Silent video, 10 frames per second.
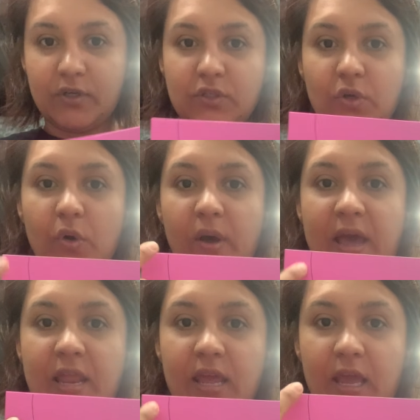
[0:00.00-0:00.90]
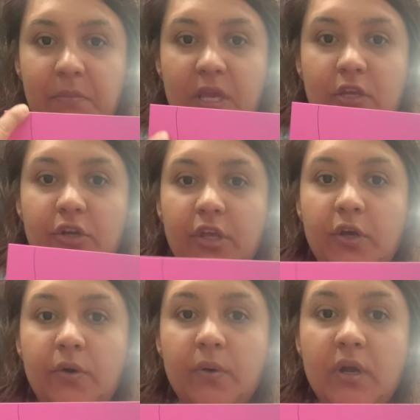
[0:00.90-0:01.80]
So go ahead and make your
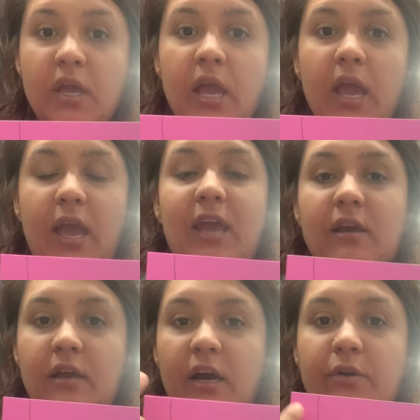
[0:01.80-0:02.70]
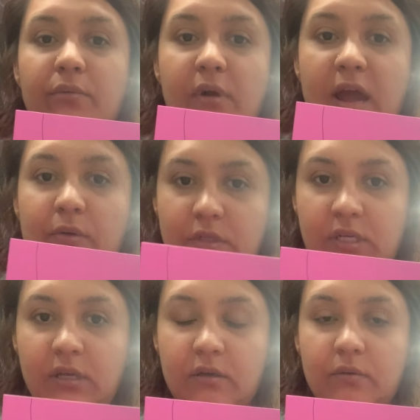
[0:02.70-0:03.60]
U and cut around
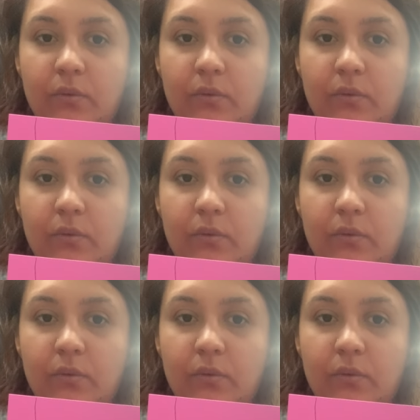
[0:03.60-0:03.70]
it